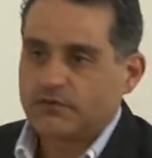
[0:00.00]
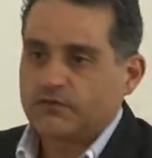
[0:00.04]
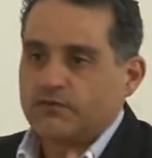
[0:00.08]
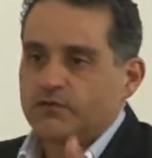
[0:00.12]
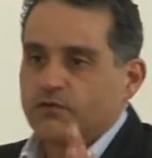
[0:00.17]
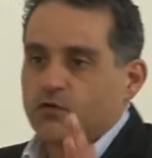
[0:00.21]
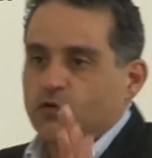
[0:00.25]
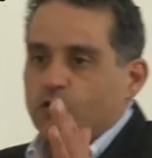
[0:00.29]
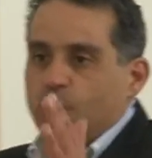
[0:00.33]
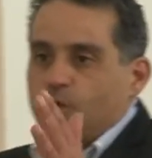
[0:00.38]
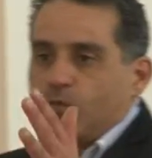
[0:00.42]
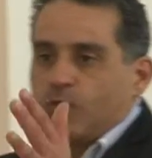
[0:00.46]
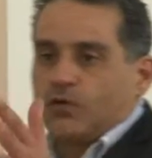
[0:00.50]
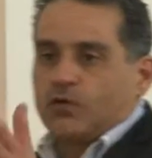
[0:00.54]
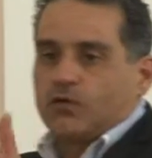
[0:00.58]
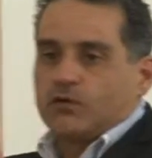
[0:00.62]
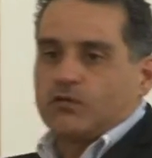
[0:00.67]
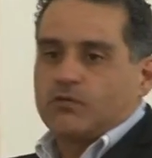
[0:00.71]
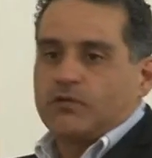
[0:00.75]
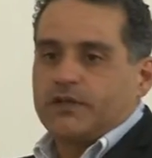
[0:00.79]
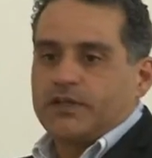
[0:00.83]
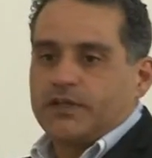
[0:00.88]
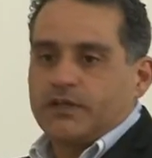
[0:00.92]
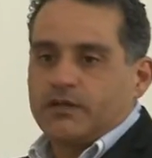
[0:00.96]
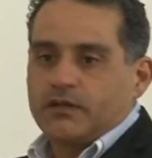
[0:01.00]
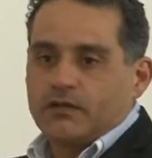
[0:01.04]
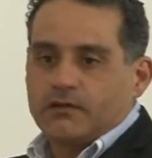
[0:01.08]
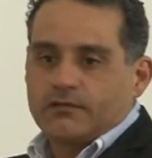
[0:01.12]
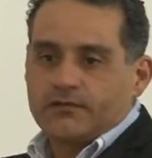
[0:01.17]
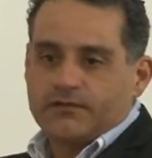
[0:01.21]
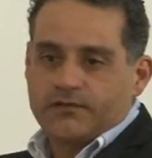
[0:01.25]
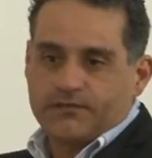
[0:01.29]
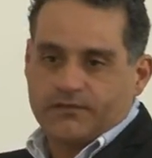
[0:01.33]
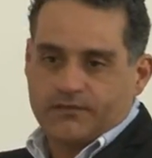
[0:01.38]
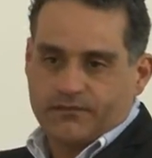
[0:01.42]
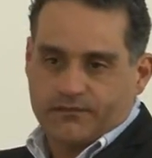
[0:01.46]
formal way of,
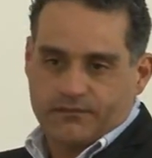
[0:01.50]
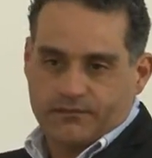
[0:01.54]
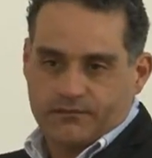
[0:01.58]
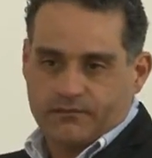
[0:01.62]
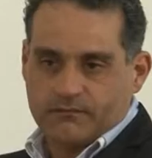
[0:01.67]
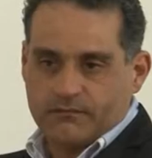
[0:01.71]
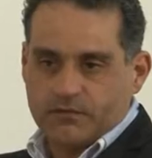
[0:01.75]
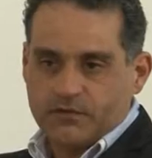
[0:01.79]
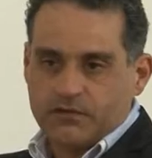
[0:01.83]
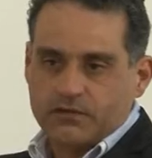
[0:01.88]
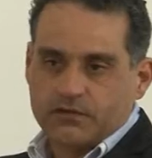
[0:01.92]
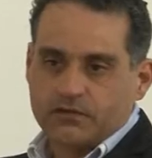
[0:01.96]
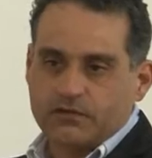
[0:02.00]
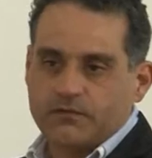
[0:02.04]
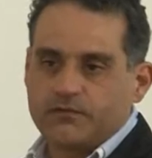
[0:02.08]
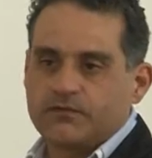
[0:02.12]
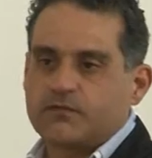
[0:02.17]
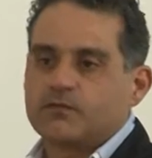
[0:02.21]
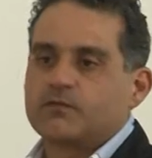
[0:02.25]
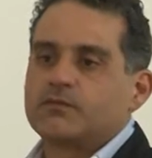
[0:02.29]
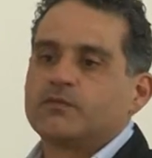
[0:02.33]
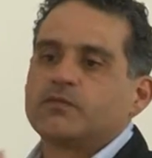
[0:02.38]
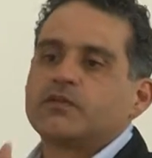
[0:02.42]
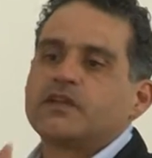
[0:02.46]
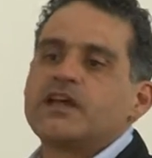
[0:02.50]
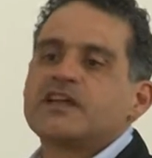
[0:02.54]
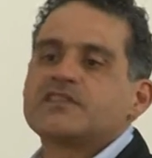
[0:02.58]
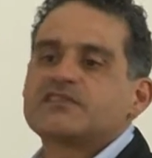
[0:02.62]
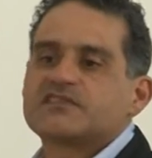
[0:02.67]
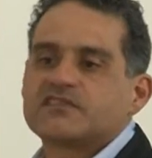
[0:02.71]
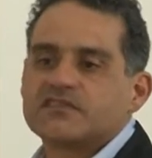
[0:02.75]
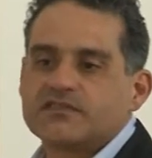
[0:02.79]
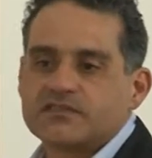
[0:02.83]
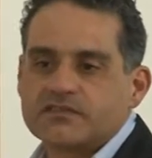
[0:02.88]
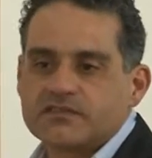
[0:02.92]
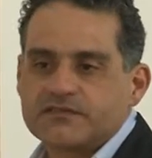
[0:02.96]
you know, formal
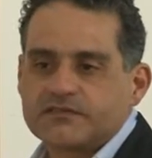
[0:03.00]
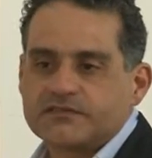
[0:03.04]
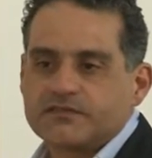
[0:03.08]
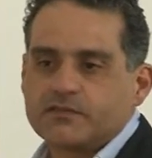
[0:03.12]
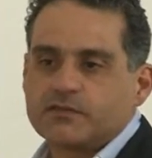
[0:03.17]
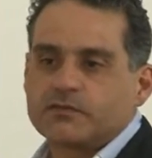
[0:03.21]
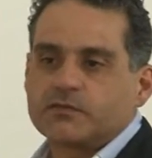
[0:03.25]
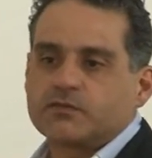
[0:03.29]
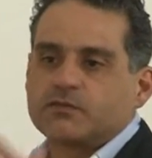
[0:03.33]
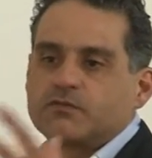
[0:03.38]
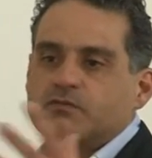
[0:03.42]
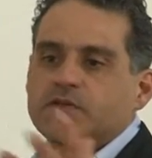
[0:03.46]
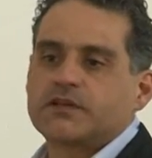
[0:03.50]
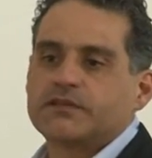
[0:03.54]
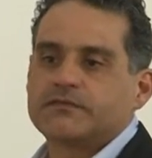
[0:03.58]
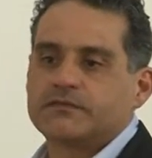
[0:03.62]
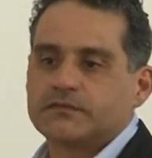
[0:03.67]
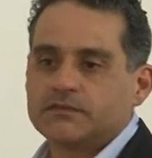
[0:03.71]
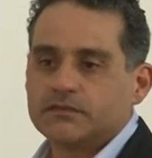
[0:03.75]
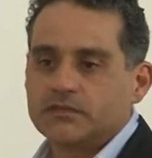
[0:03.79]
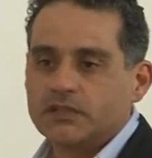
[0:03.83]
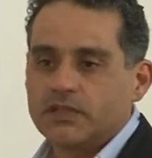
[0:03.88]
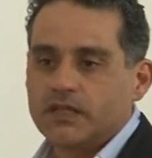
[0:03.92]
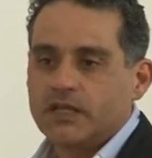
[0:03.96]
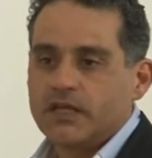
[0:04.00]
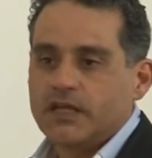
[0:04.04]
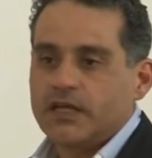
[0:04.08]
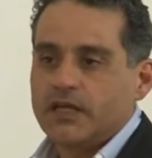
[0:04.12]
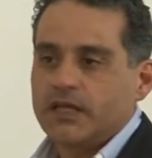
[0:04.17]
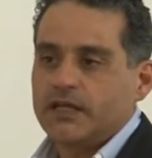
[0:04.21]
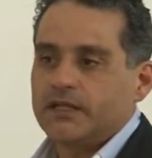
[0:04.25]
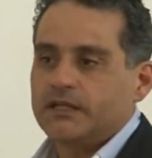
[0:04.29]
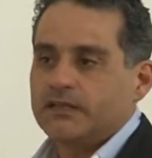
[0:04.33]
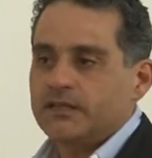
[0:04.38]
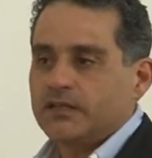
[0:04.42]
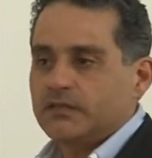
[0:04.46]
lessons, formal whatever.
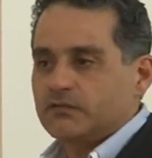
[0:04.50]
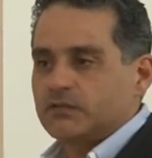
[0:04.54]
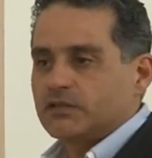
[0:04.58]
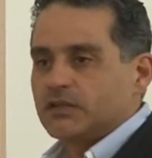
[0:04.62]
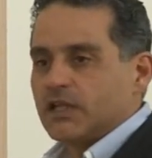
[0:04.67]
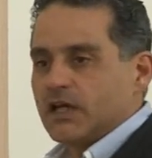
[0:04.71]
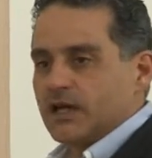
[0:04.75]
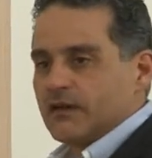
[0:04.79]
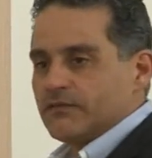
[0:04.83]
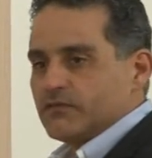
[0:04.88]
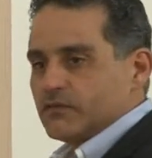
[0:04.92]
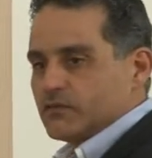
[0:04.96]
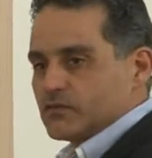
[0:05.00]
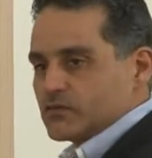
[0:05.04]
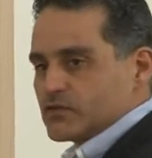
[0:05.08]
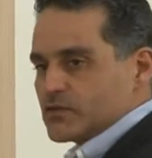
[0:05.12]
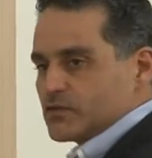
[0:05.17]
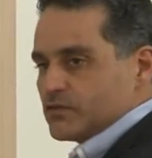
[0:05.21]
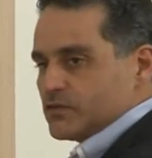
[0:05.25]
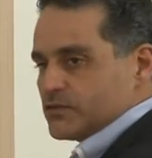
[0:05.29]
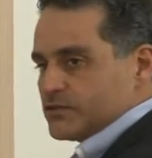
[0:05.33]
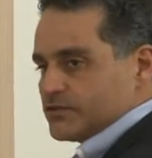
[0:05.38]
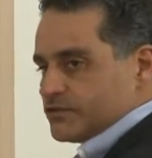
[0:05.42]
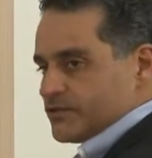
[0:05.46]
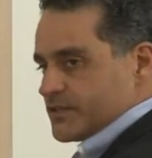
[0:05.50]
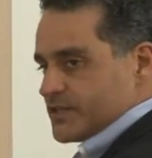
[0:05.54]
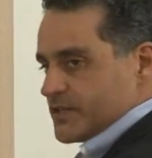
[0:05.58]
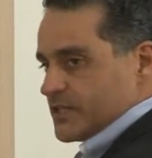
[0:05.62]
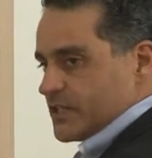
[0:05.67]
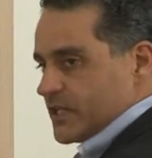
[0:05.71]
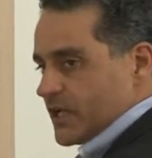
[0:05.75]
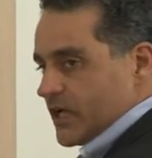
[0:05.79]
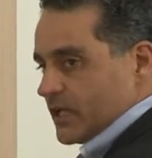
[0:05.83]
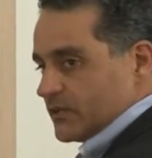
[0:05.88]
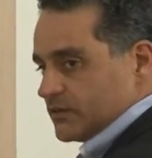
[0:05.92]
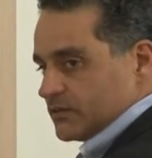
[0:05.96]
And they will have also
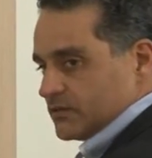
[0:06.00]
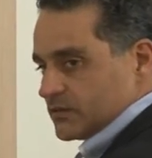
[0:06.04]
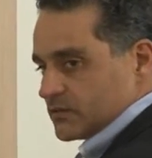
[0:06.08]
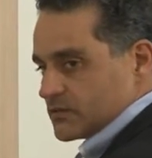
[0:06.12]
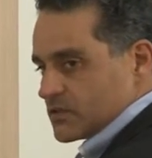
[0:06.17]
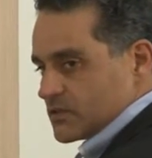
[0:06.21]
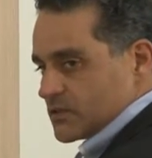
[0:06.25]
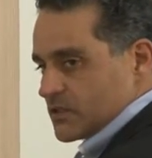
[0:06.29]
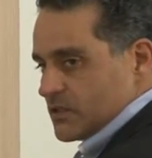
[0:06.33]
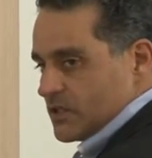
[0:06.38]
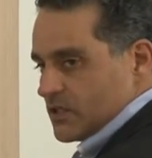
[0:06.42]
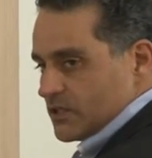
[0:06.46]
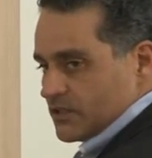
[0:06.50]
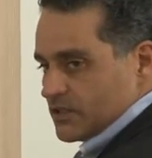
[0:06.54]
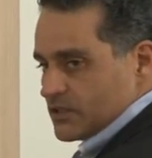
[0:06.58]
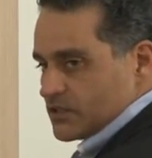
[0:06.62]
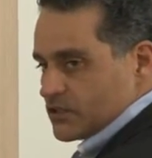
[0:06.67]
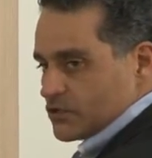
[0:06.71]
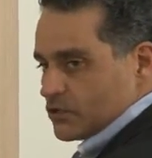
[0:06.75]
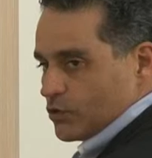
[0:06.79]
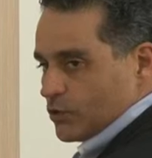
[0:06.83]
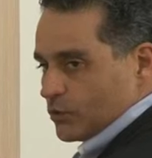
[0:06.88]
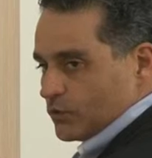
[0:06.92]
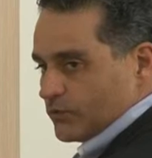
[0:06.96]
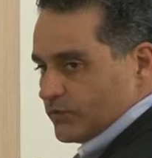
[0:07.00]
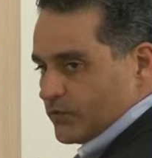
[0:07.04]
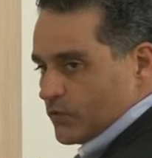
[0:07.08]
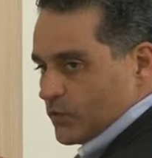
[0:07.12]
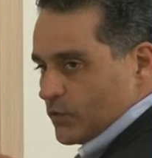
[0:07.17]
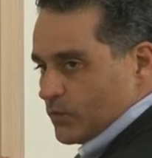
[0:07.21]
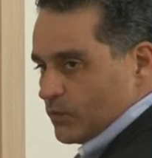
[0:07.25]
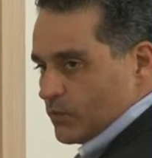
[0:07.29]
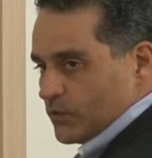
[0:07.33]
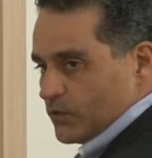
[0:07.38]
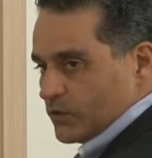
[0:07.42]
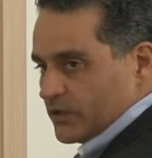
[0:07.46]
addressing adults, this
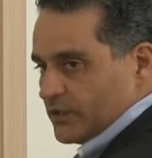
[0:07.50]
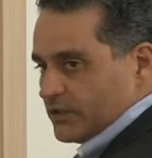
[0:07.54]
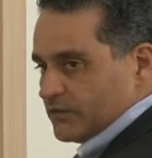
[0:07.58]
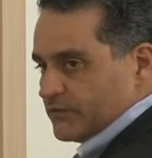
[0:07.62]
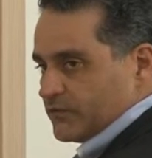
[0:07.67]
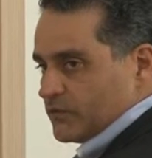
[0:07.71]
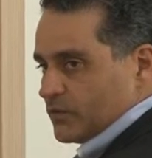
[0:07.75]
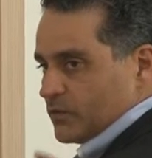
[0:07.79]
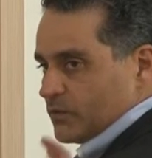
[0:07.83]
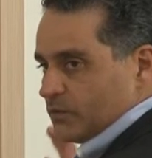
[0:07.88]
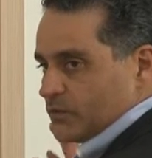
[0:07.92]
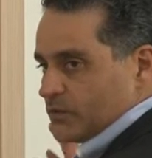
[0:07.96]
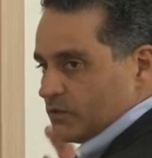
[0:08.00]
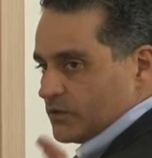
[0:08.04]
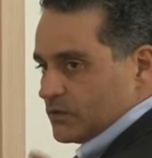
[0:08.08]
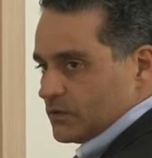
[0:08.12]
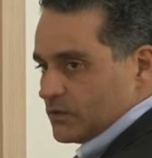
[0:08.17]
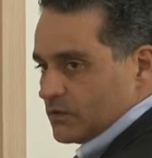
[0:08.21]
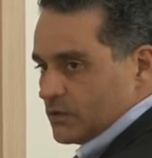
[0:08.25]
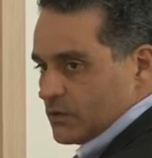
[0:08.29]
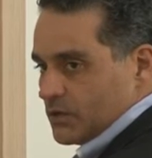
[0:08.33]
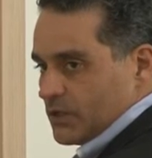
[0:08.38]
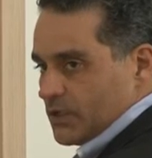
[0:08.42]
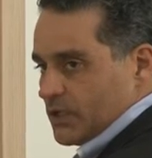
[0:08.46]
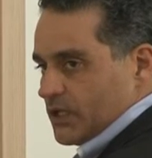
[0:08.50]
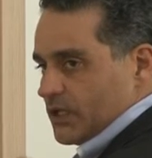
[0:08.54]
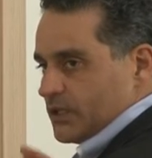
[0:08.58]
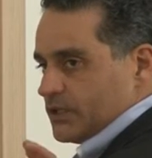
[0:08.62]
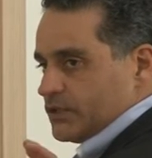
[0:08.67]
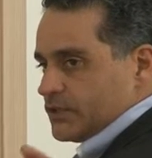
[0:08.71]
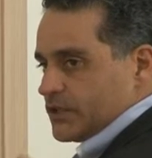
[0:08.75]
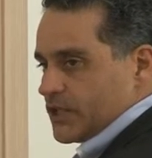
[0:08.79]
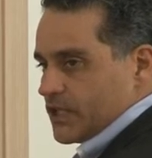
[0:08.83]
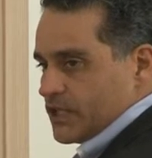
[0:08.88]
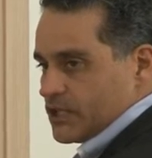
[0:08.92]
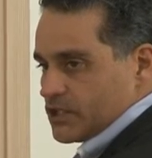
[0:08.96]
non-formal, informal
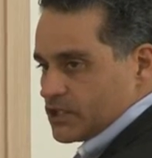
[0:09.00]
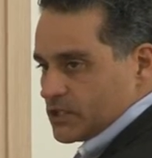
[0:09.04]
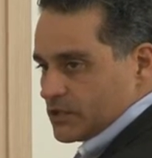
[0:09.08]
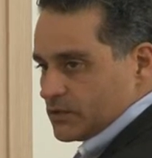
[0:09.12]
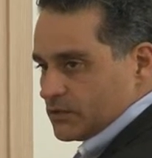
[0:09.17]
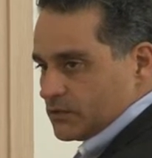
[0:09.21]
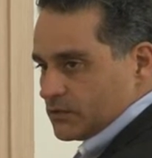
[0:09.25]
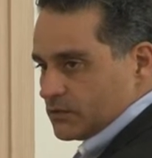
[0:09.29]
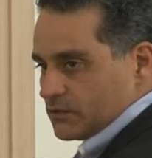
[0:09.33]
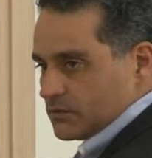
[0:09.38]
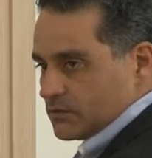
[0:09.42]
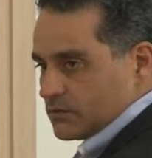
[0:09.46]
education.